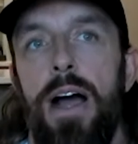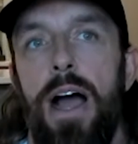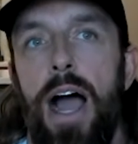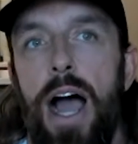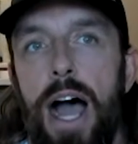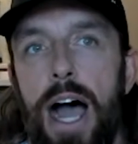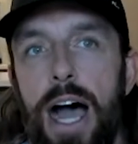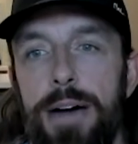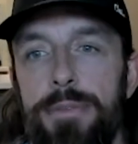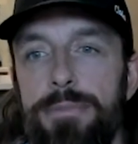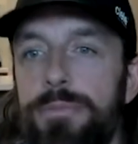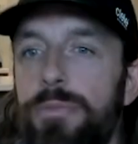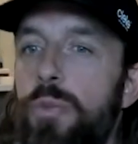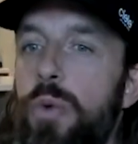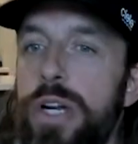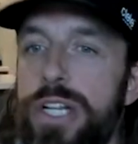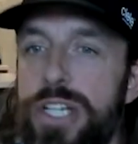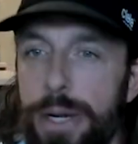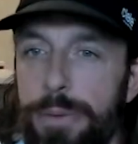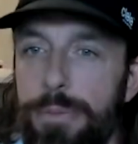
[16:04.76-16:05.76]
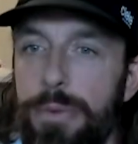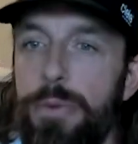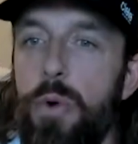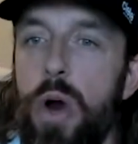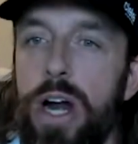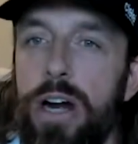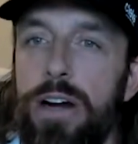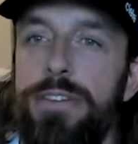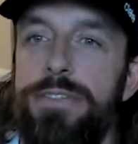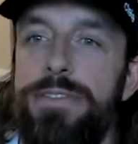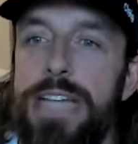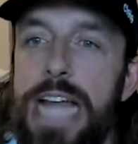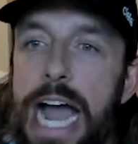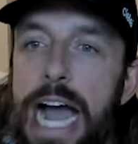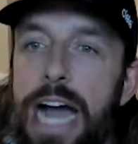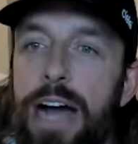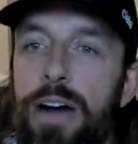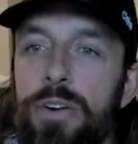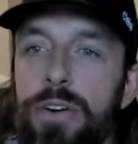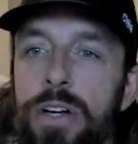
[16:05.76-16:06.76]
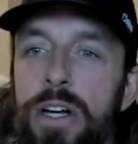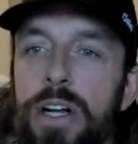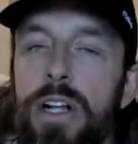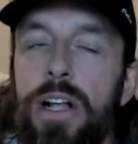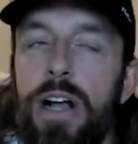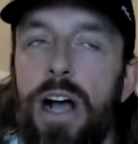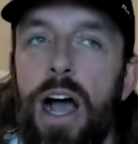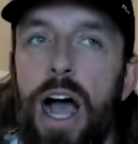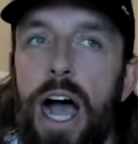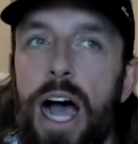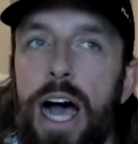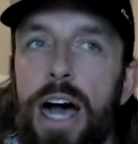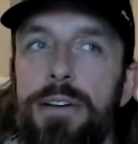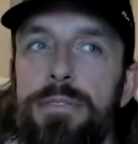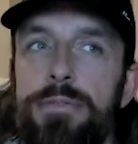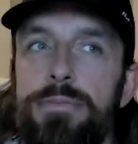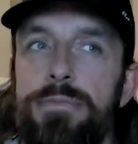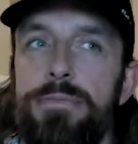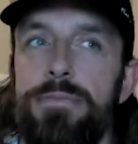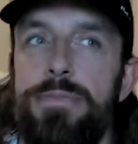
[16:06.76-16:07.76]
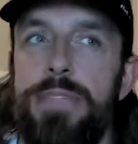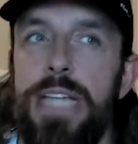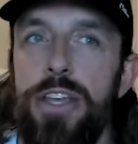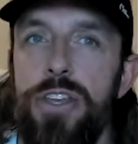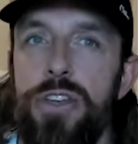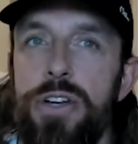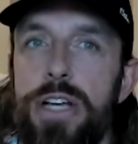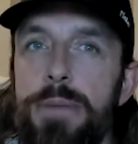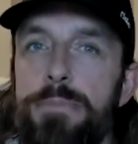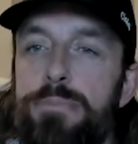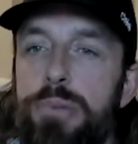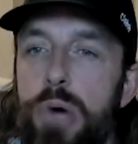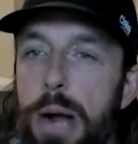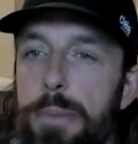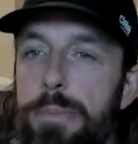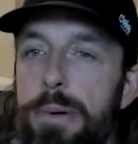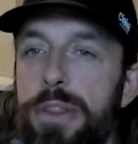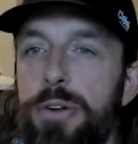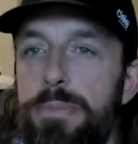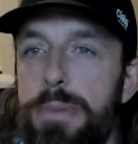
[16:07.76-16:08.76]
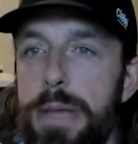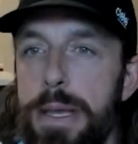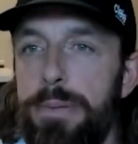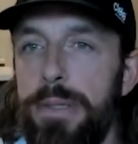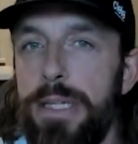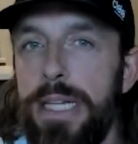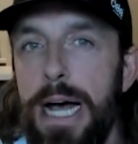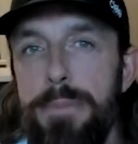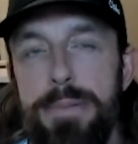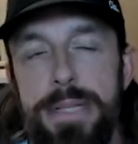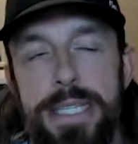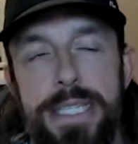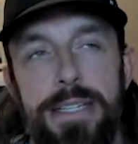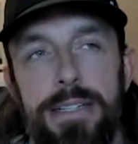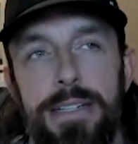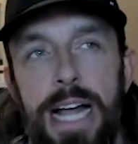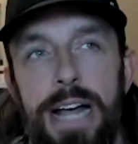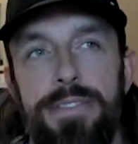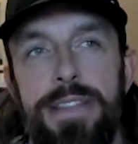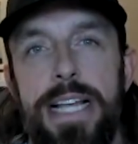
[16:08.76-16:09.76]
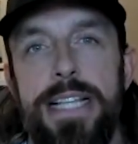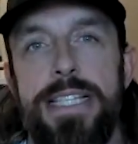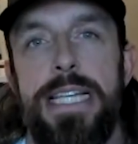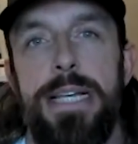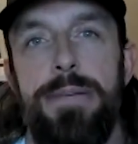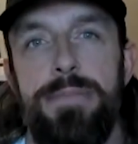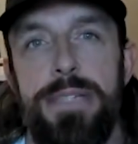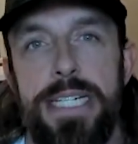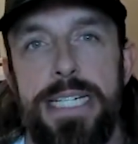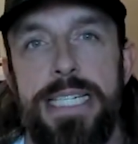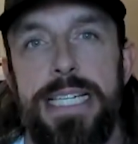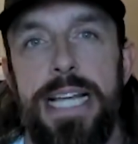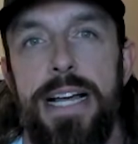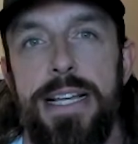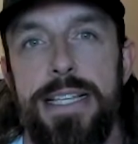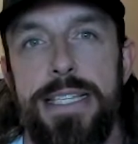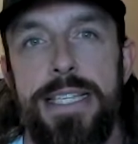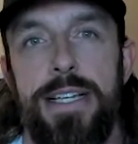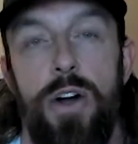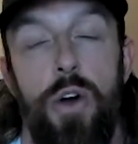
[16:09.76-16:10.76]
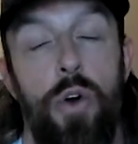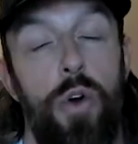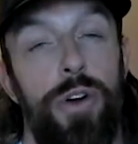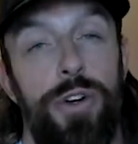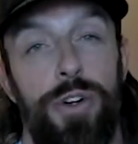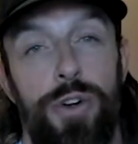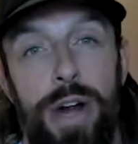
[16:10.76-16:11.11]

which I'm aware of now, that you can prop other people up and still have that same success or